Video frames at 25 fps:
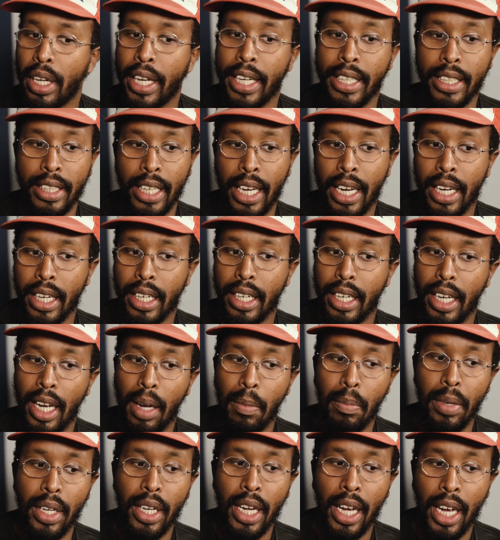Exactly. I
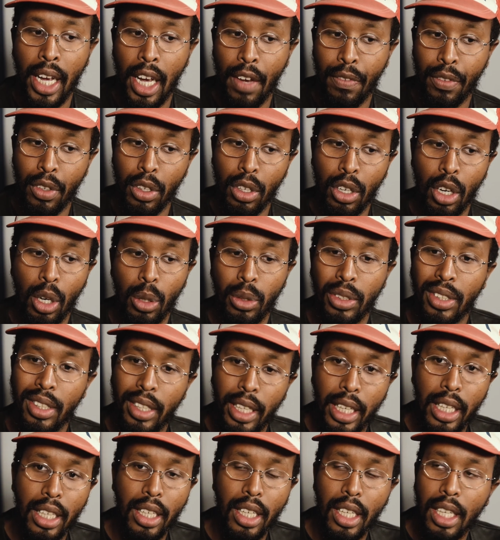mean, I have to go
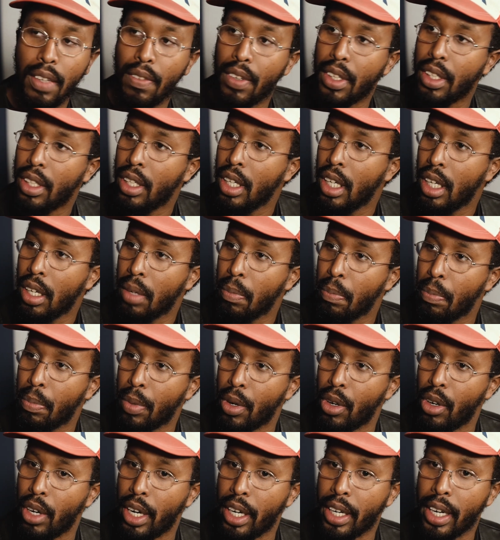dig even
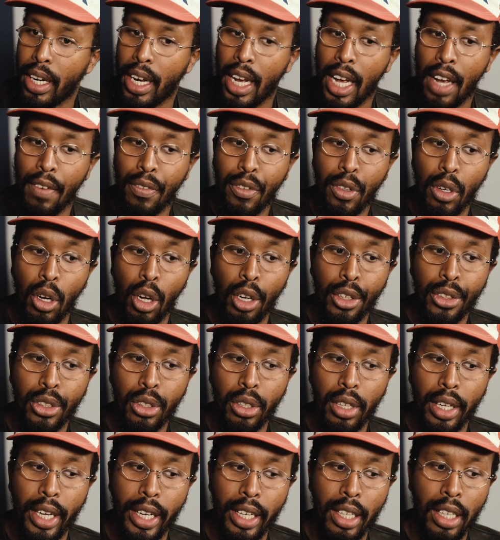deeper, and I have to
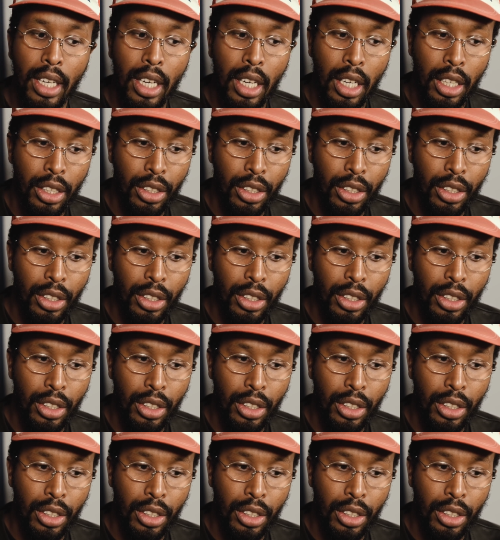also like